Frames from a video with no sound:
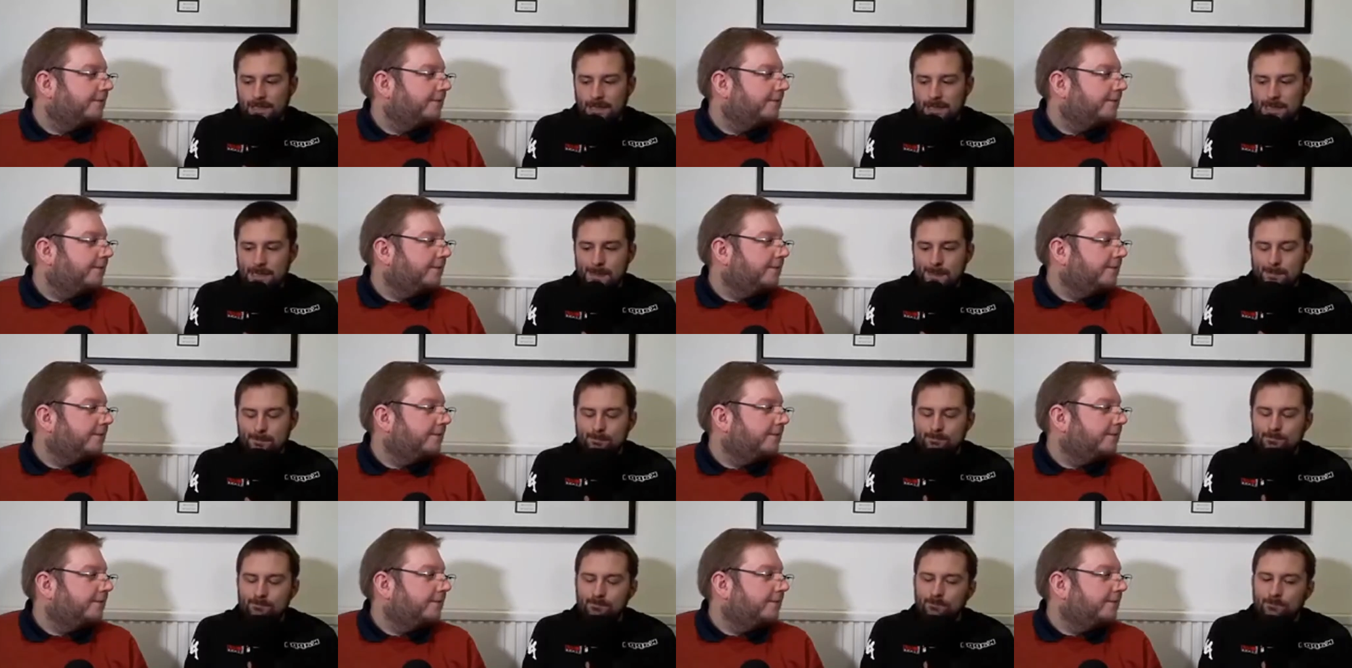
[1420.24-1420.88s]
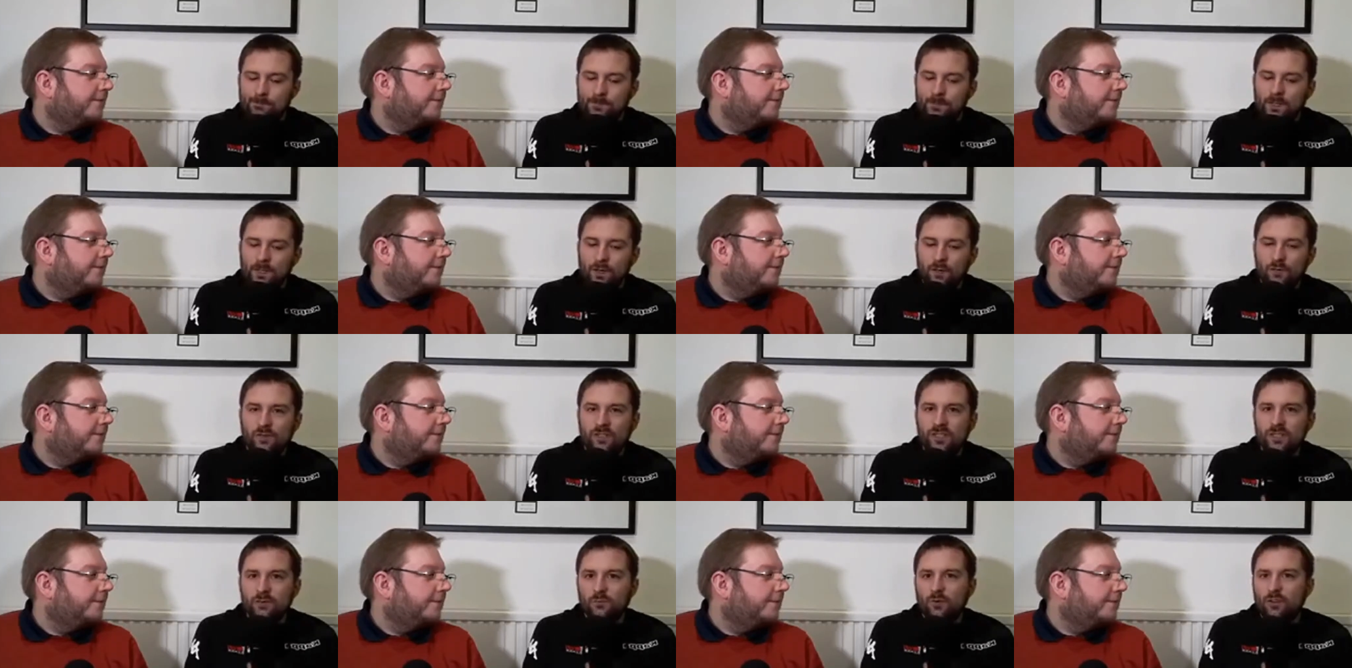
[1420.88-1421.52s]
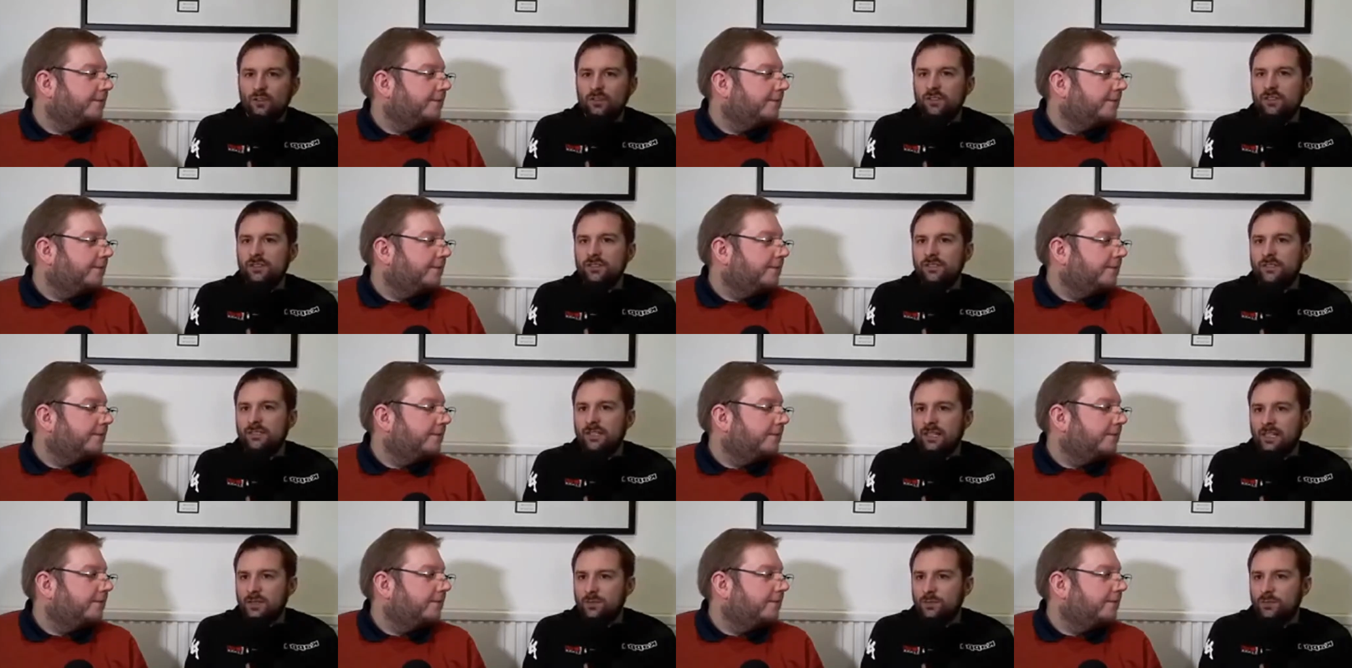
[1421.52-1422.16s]
Speaker 1: um, obviously
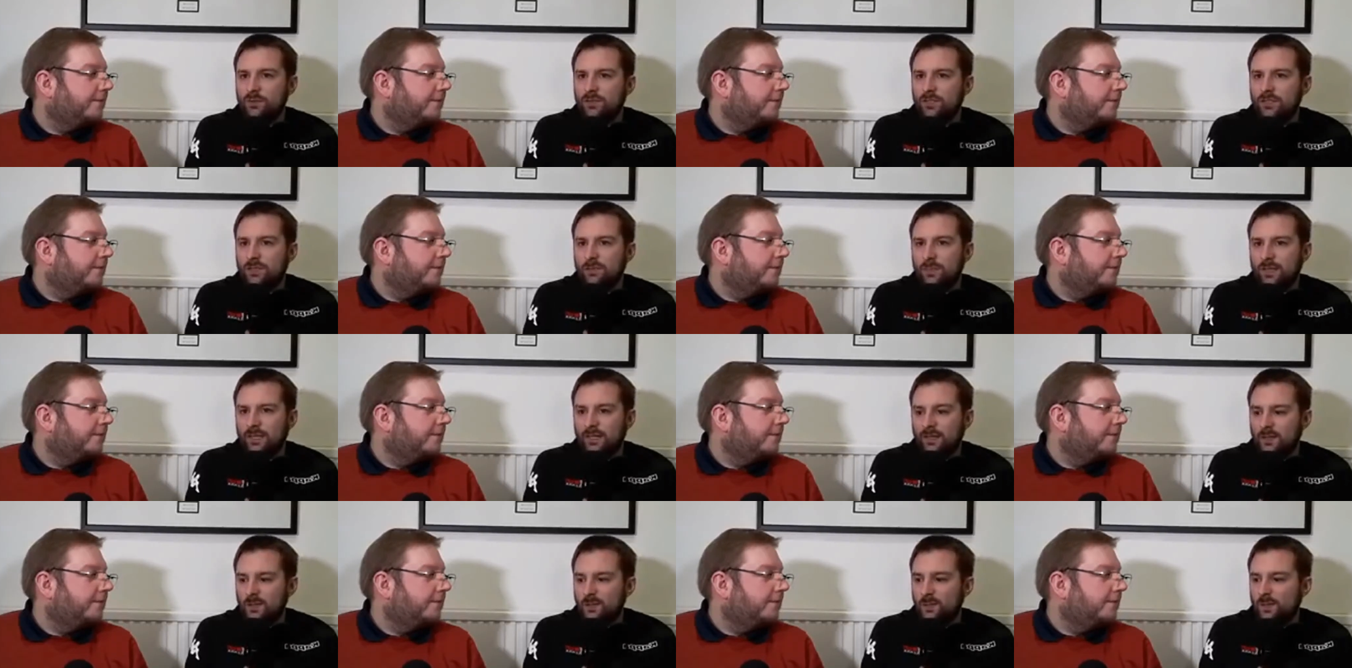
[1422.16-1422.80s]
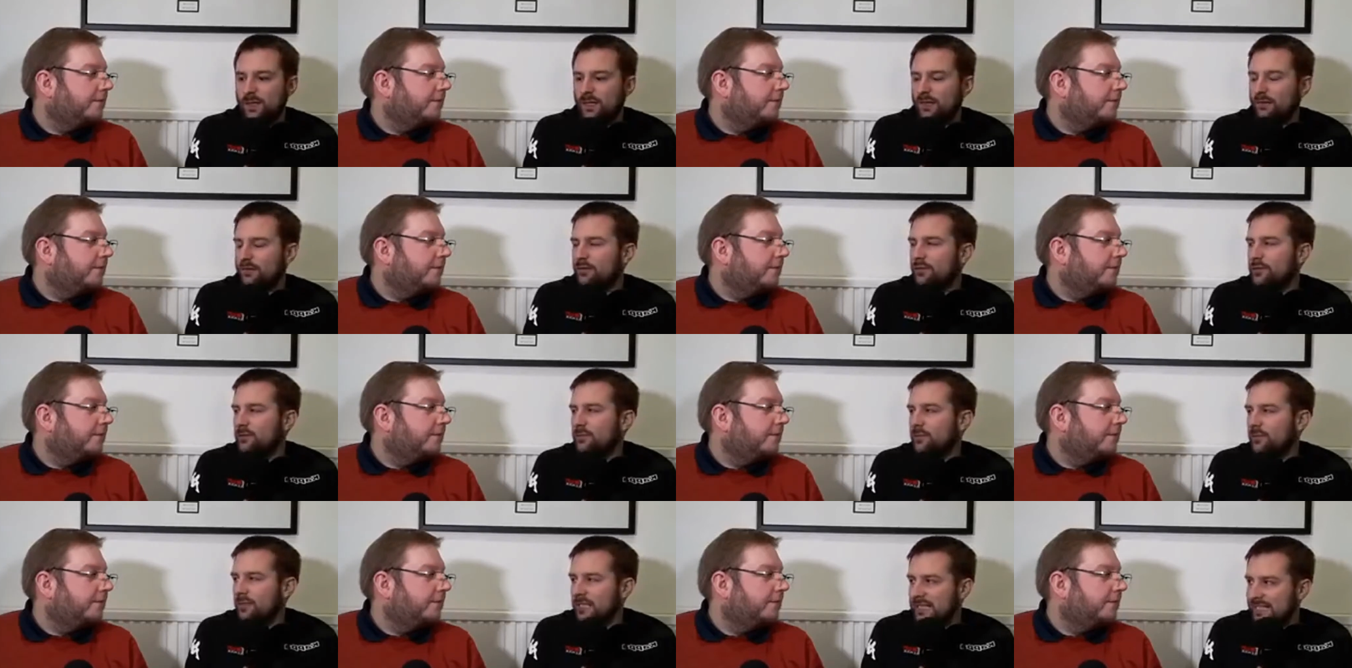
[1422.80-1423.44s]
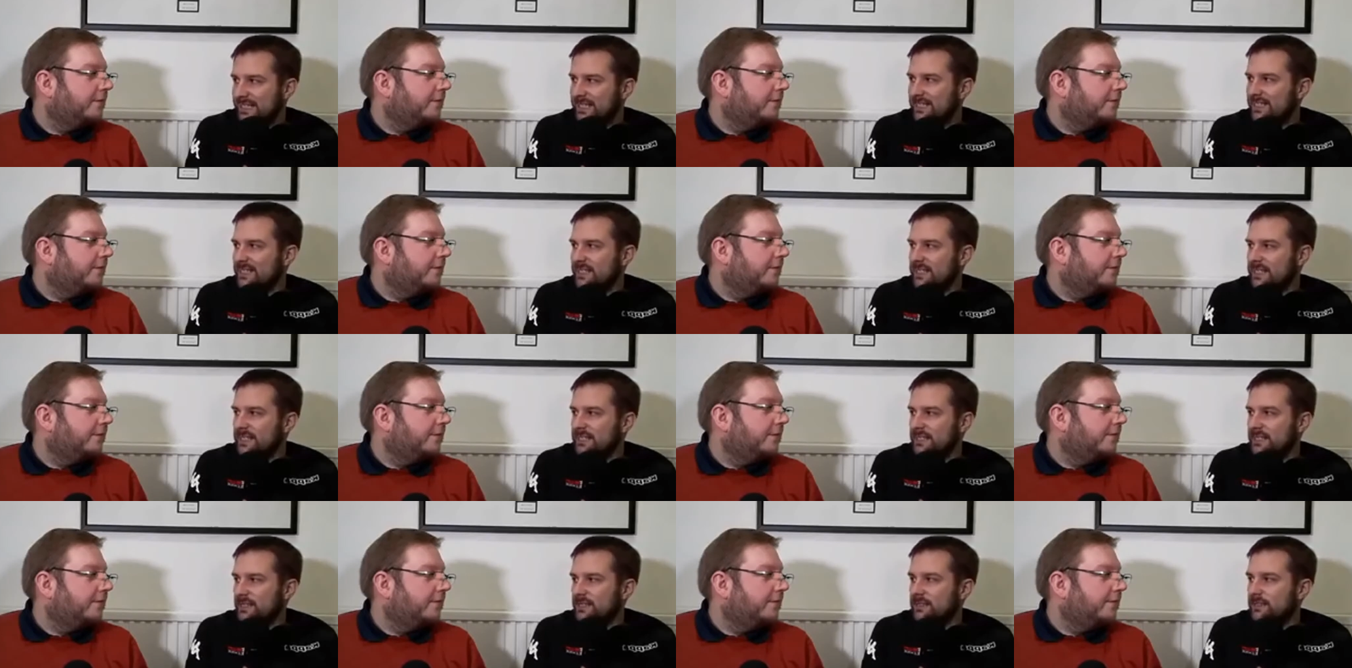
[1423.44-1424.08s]
Warrington desperate to bounce back from last
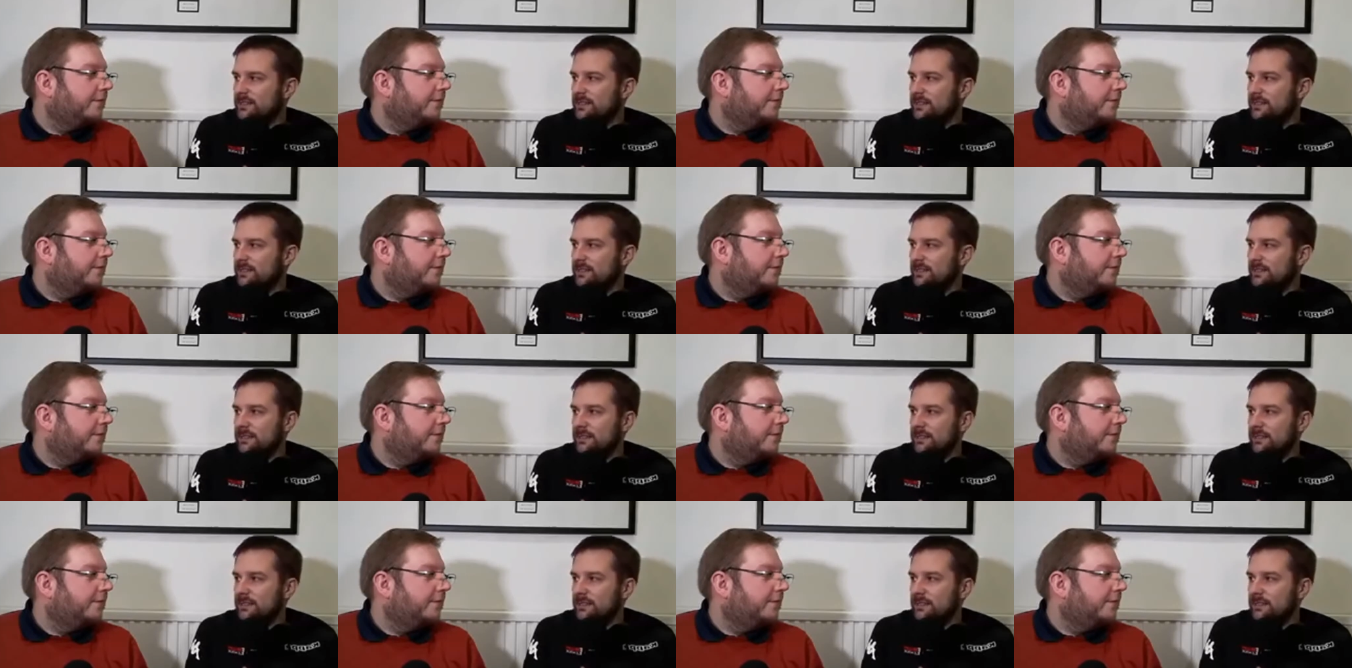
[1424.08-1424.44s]
season,